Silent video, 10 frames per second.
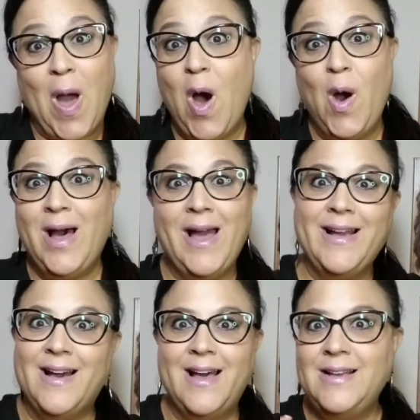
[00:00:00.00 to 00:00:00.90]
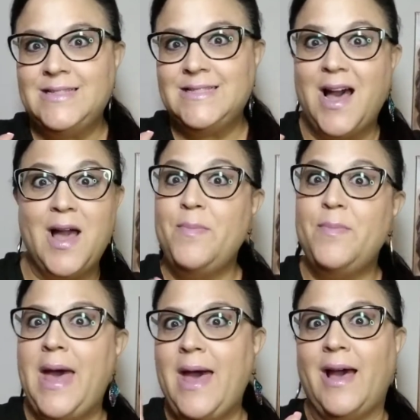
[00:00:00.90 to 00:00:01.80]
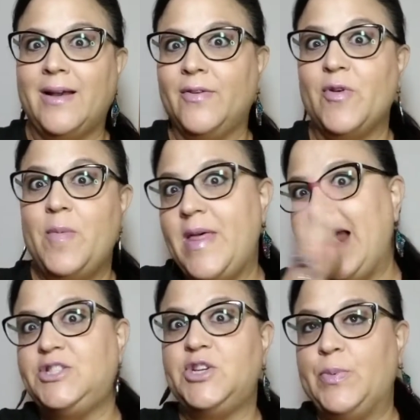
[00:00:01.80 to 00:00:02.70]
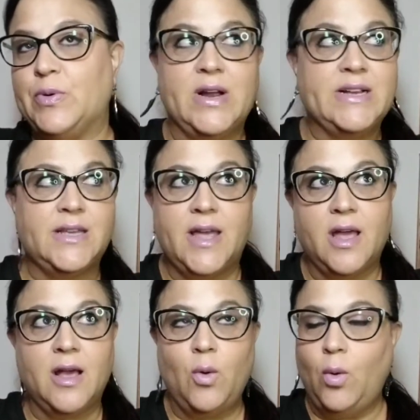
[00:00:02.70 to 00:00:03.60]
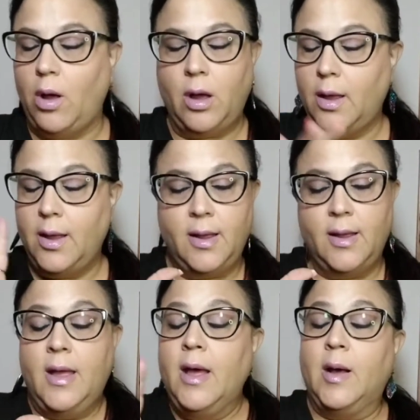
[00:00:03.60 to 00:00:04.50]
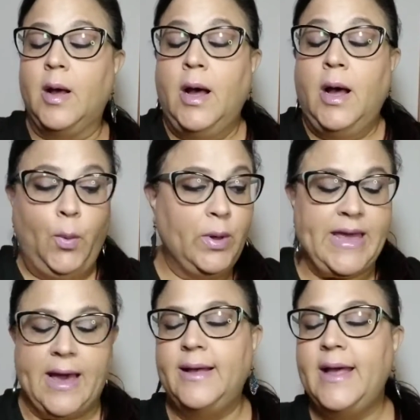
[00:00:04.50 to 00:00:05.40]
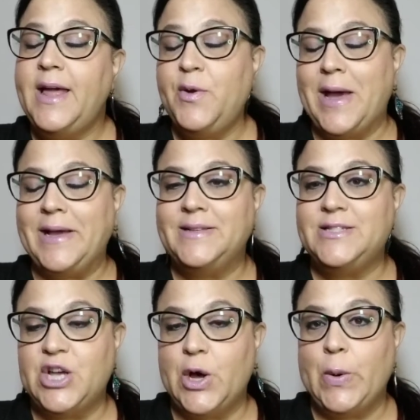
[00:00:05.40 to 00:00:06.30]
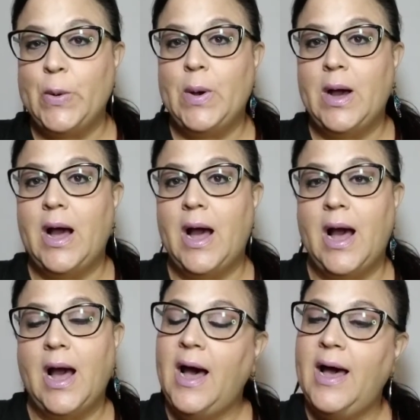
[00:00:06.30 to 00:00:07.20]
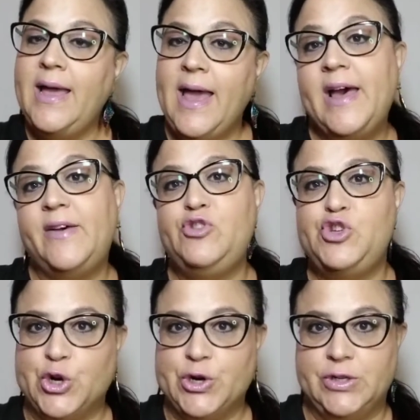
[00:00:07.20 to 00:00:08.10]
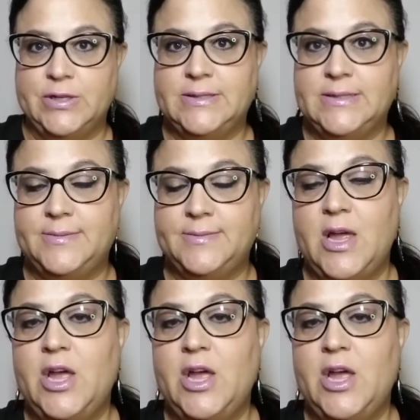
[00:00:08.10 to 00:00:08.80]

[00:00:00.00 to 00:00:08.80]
Oh, hi guys. I'm back from that depressing. Well, yeah, anyway, so I have journals.